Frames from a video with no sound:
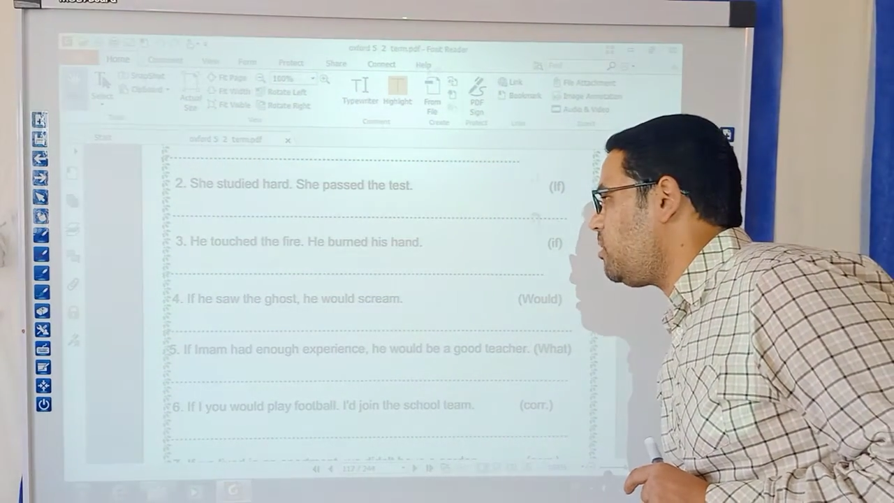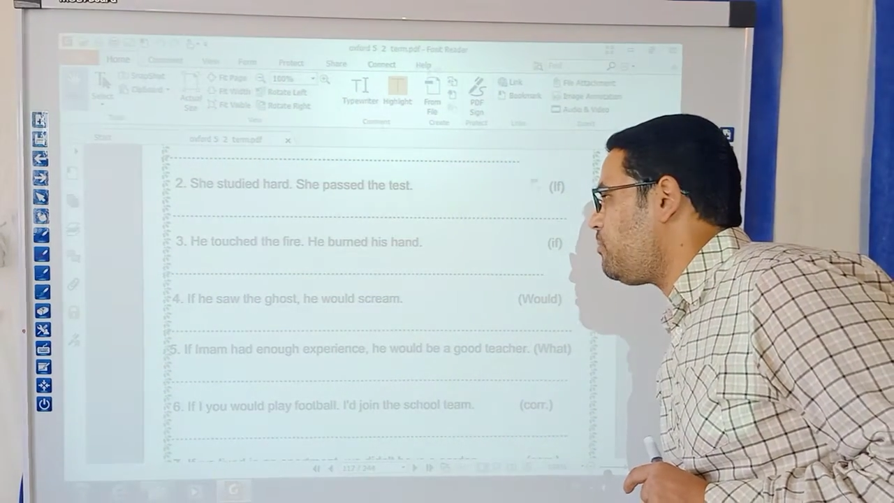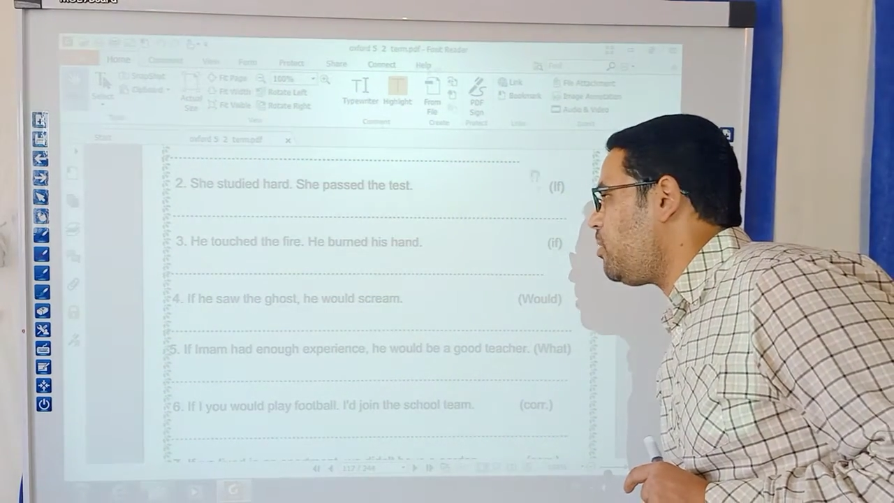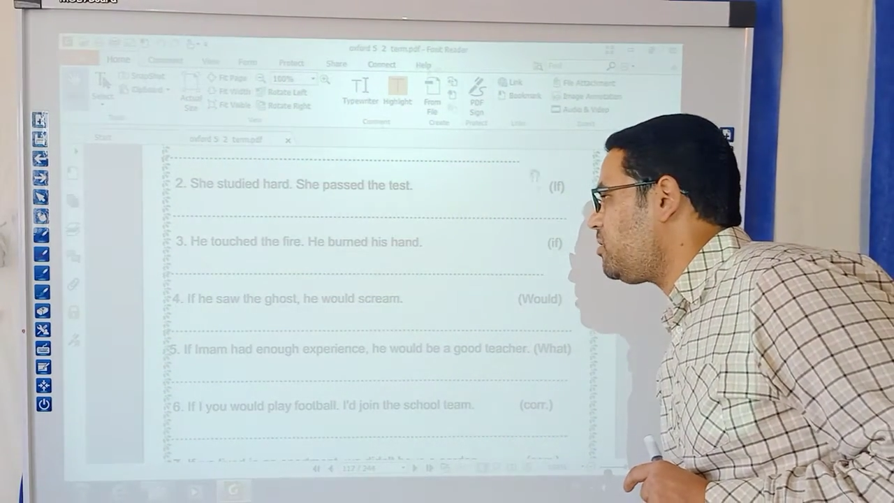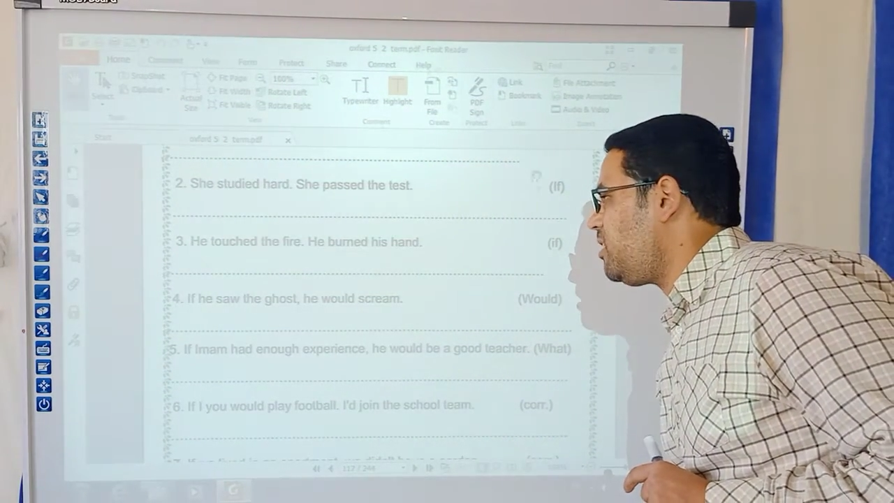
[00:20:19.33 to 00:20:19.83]
We
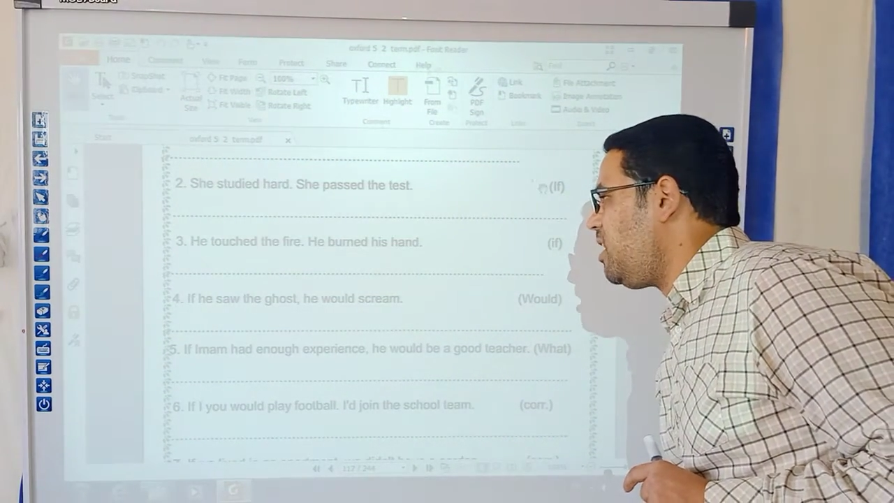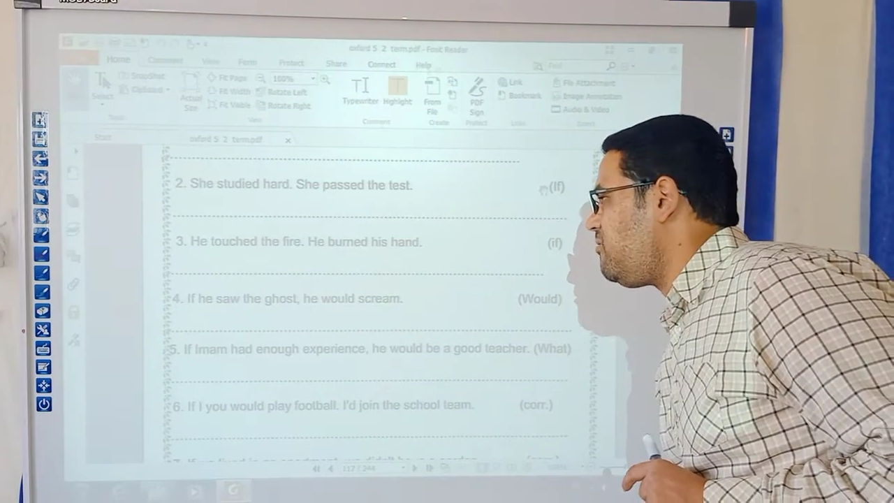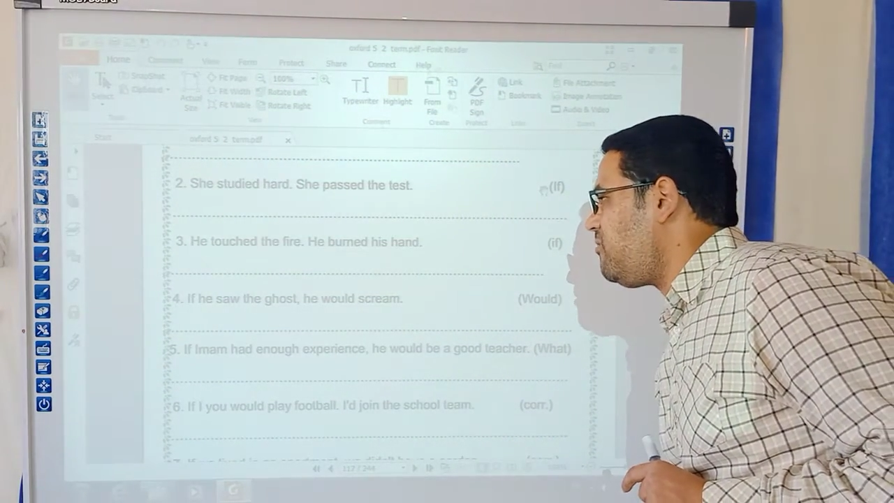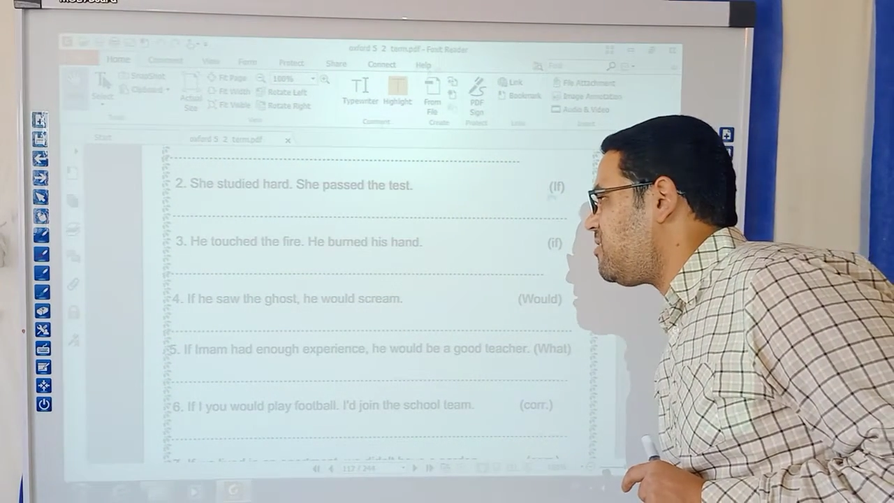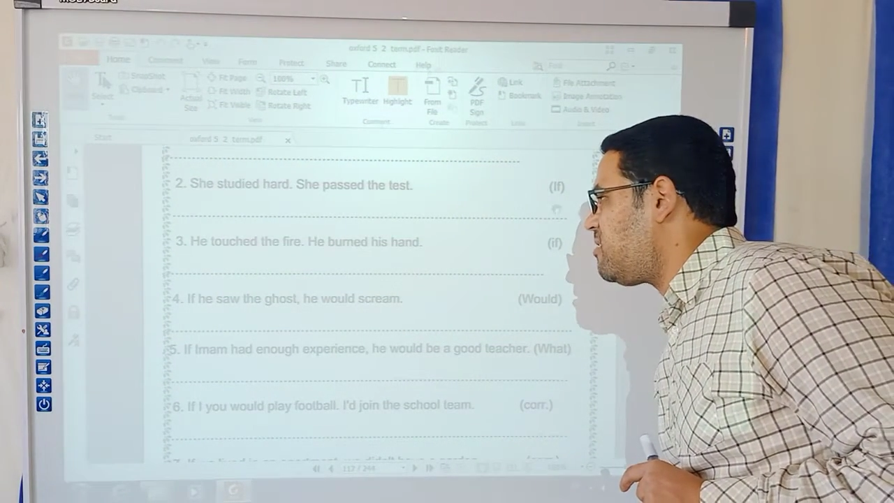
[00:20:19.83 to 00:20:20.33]
put
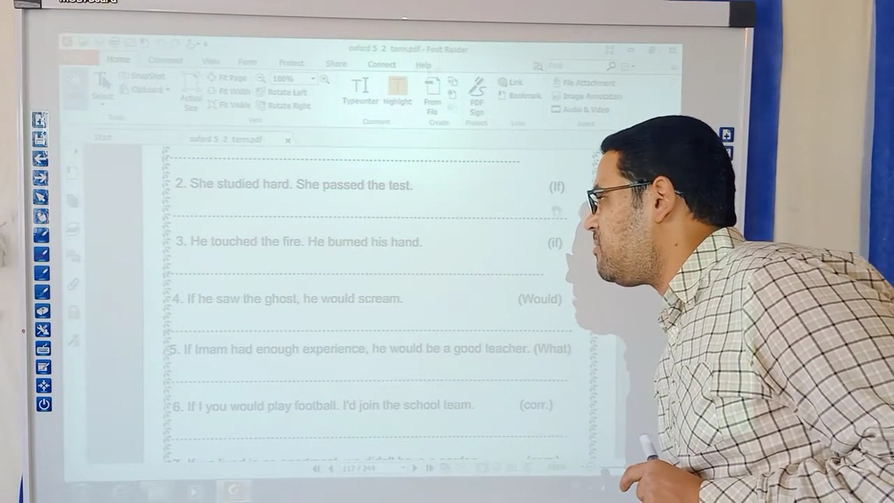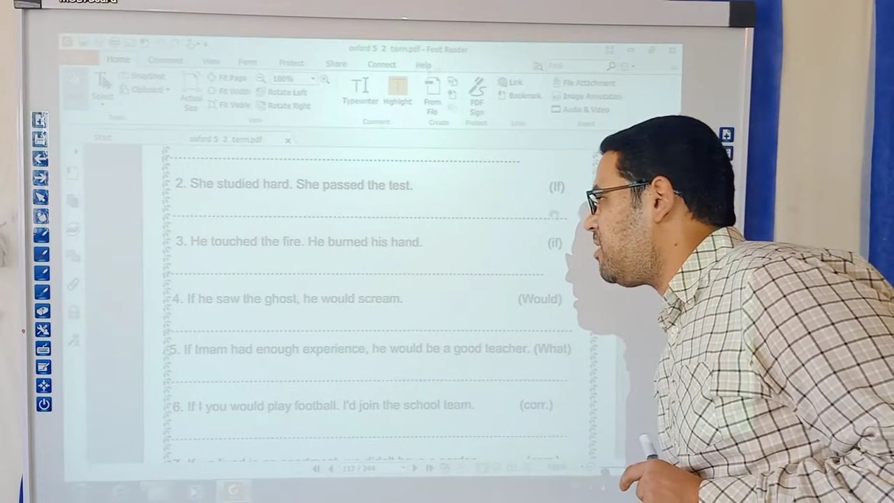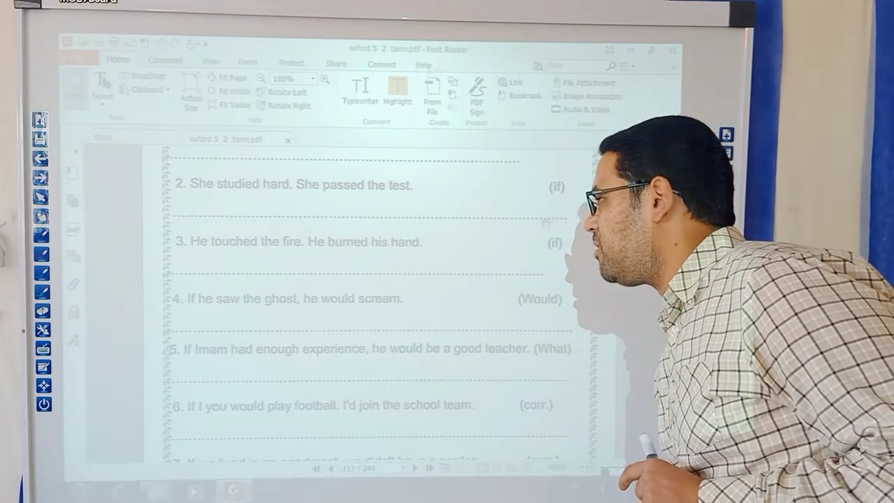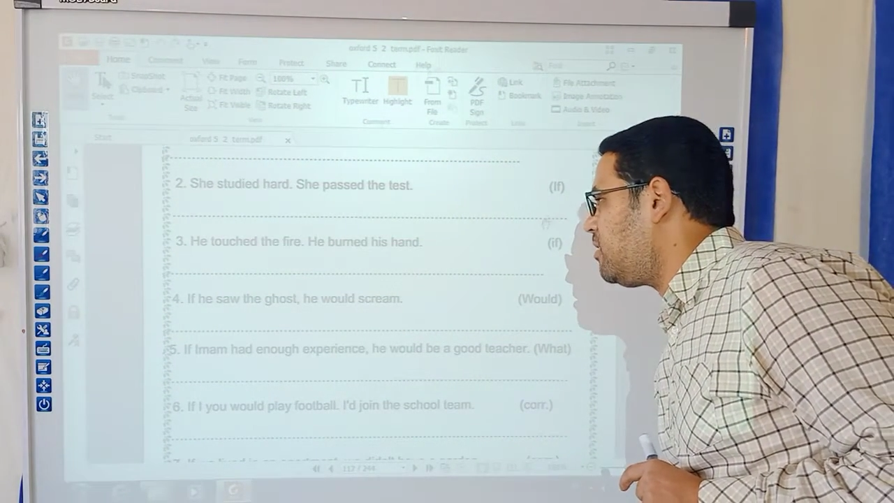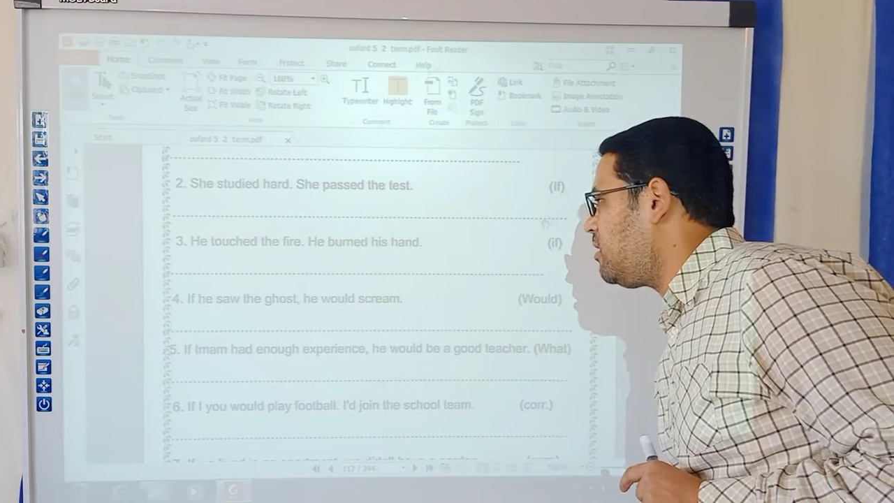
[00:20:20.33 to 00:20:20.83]
F in the
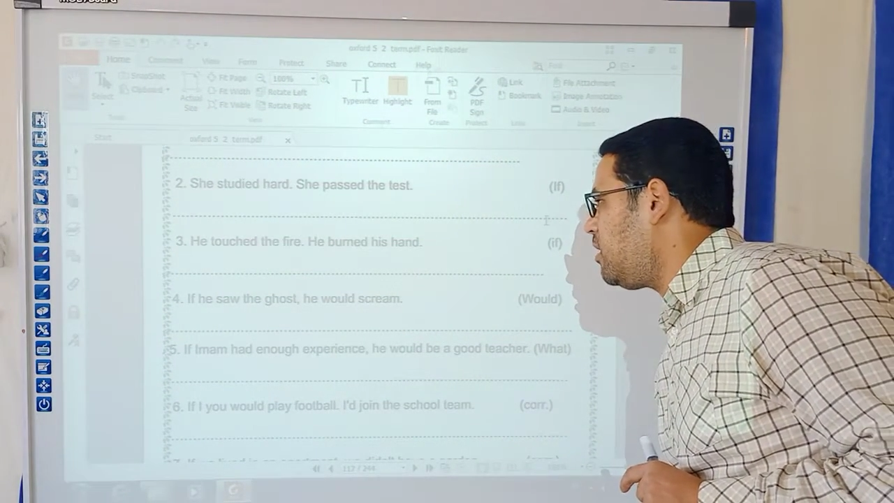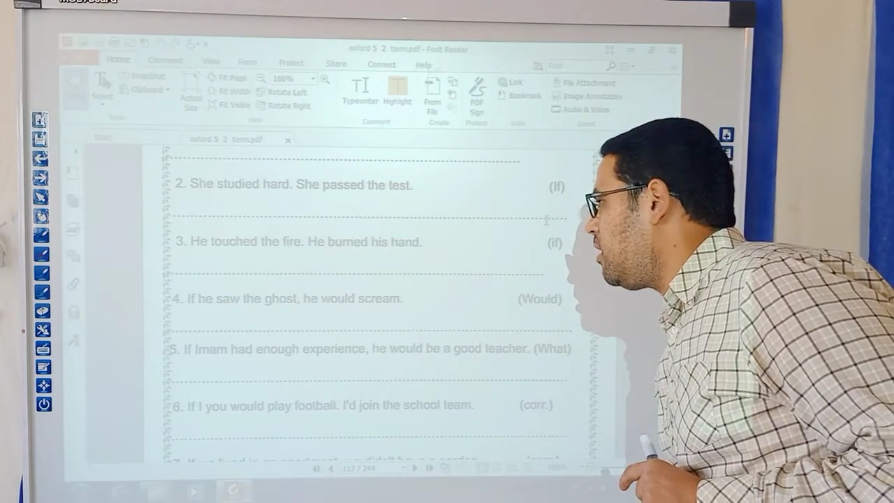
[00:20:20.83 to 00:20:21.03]
middle.